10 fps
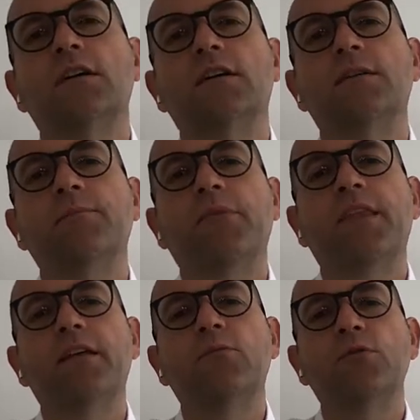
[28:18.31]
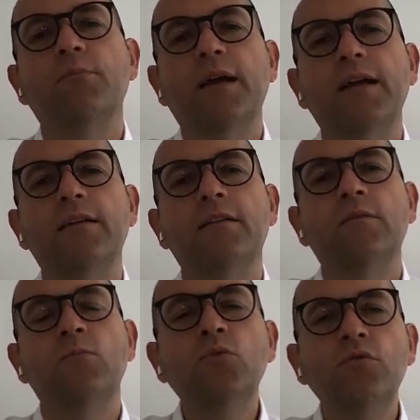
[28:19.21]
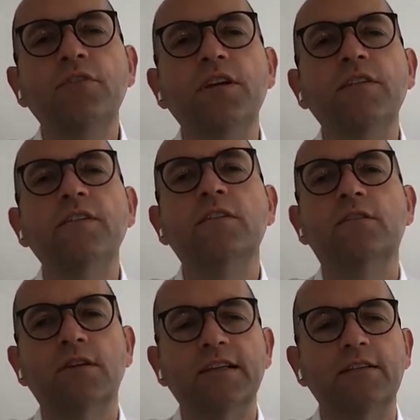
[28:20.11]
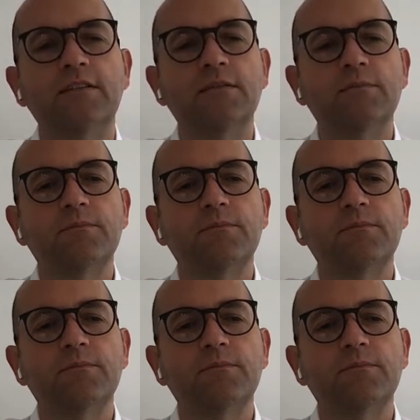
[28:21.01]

um, that would make movies great.